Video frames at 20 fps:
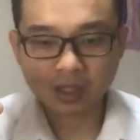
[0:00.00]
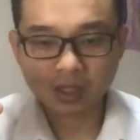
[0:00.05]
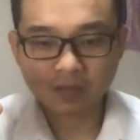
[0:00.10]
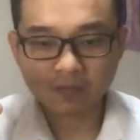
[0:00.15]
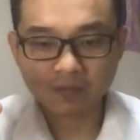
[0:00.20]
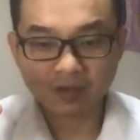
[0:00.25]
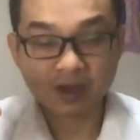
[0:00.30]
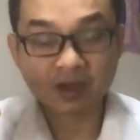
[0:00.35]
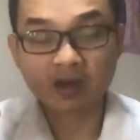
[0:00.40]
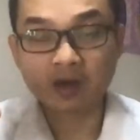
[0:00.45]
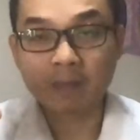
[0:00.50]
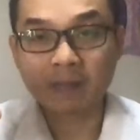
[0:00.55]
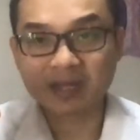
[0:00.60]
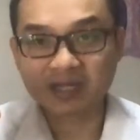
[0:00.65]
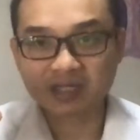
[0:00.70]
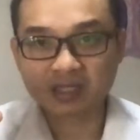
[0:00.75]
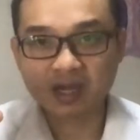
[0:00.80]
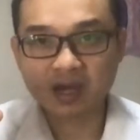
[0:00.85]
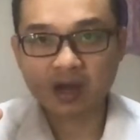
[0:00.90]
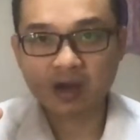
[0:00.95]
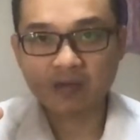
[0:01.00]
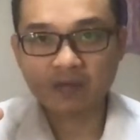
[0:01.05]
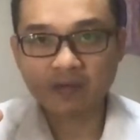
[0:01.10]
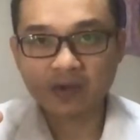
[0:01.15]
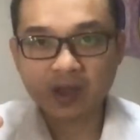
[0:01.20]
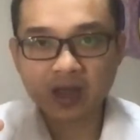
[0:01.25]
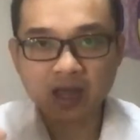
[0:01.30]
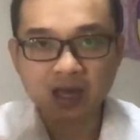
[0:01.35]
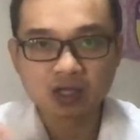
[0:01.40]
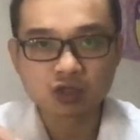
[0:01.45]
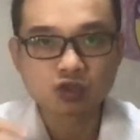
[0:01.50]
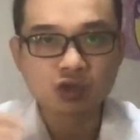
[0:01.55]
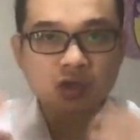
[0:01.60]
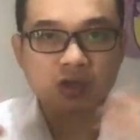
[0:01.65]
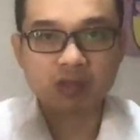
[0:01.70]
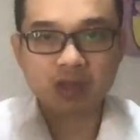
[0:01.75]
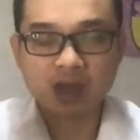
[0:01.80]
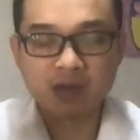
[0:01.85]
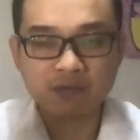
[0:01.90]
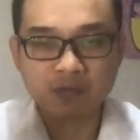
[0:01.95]
figured out myself, and I share
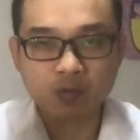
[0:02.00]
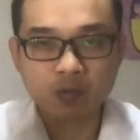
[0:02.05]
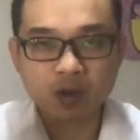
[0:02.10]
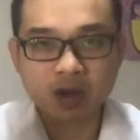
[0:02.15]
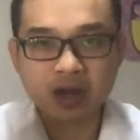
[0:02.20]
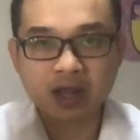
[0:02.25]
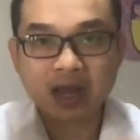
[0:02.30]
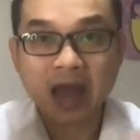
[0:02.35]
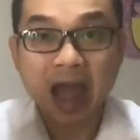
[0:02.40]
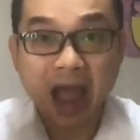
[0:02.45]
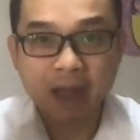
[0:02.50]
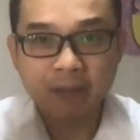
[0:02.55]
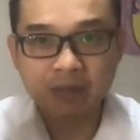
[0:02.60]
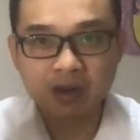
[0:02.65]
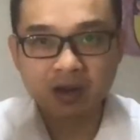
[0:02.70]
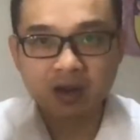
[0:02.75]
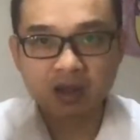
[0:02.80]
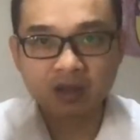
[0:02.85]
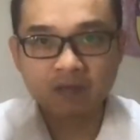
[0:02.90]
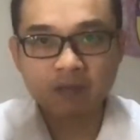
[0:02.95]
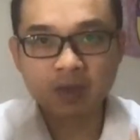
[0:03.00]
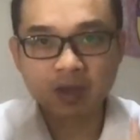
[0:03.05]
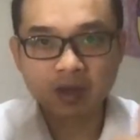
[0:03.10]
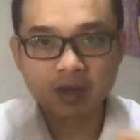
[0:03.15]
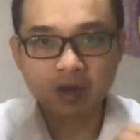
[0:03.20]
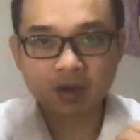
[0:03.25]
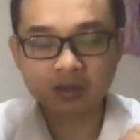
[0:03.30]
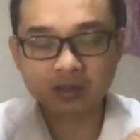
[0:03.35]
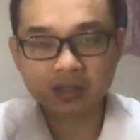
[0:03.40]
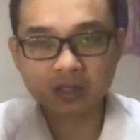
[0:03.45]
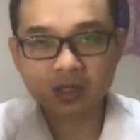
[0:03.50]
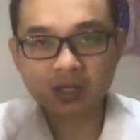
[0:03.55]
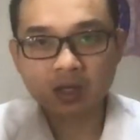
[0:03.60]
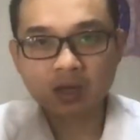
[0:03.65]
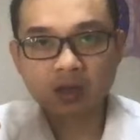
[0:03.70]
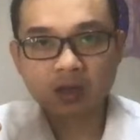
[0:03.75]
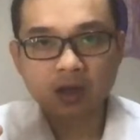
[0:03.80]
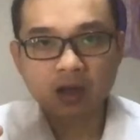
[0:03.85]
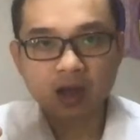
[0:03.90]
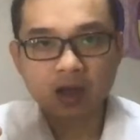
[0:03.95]
it with everyone. And I believe, because
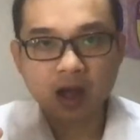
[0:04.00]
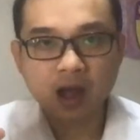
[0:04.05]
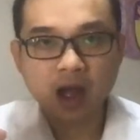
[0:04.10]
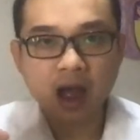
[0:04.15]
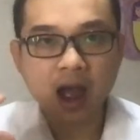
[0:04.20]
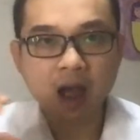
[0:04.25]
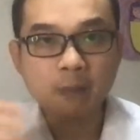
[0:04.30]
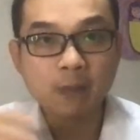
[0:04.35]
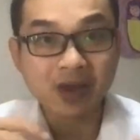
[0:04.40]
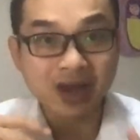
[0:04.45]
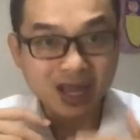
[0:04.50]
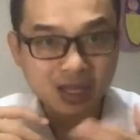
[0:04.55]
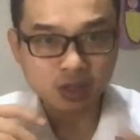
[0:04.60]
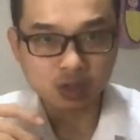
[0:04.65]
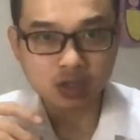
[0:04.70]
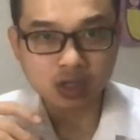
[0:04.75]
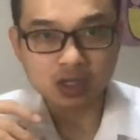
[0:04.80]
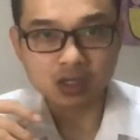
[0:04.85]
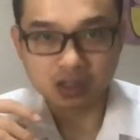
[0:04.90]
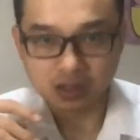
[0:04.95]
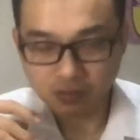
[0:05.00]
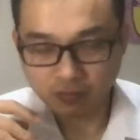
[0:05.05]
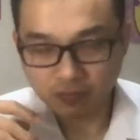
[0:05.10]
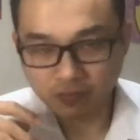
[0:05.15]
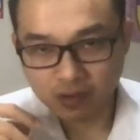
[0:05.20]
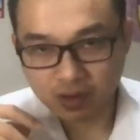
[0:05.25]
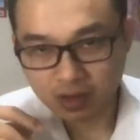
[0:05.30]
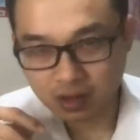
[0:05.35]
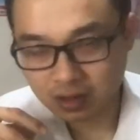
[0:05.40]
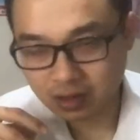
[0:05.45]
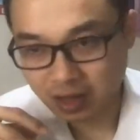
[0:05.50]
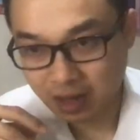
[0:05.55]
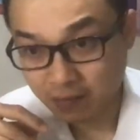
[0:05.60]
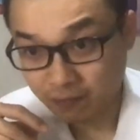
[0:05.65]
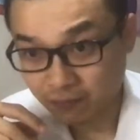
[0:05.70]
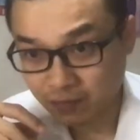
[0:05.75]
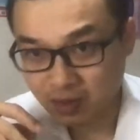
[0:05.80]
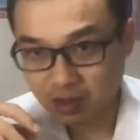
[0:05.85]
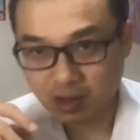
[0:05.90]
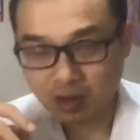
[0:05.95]
when I shared that
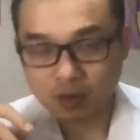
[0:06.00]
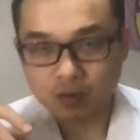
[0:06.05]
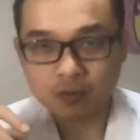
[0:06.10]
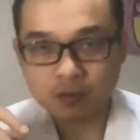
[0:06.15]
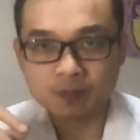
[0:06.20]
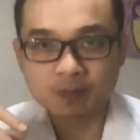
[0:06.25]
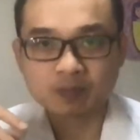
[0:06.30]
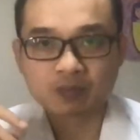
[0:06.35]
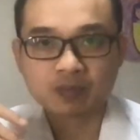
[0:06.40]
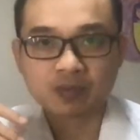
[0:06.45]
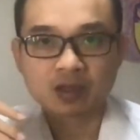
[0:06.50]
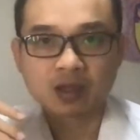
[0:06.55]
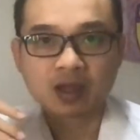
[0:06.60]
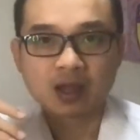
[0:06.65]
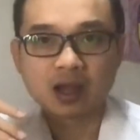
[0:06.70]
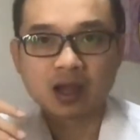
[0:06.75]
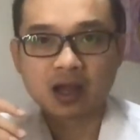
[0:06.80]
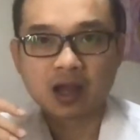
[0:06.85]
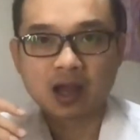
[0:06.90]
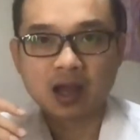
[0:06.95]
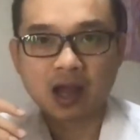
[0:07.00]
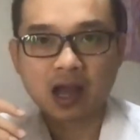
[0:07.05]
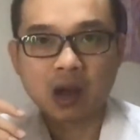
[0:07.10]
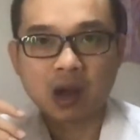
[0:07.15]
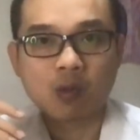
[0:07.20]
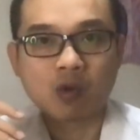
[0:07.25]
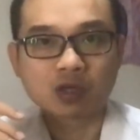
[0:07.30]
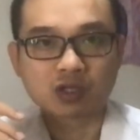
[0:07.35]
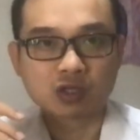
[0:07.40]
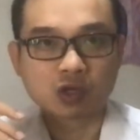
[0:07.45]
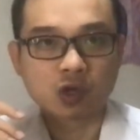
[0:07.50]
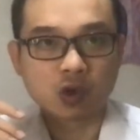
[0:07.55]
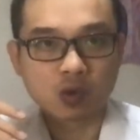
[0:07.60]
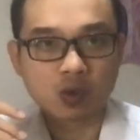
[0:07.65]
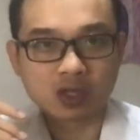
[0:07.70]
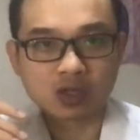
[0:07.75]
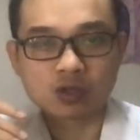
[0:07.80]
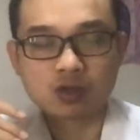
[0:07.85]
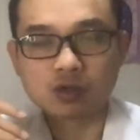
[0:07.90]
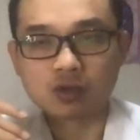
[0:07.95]
video, I was
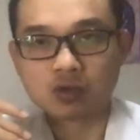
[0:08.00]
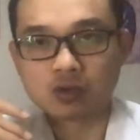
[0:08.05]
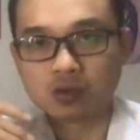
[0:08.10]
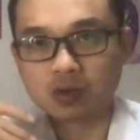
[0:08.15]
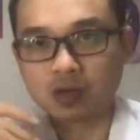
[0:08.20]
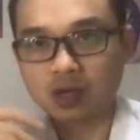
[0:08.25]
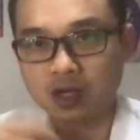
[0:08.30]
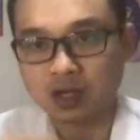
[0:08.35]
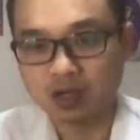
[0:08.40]
going to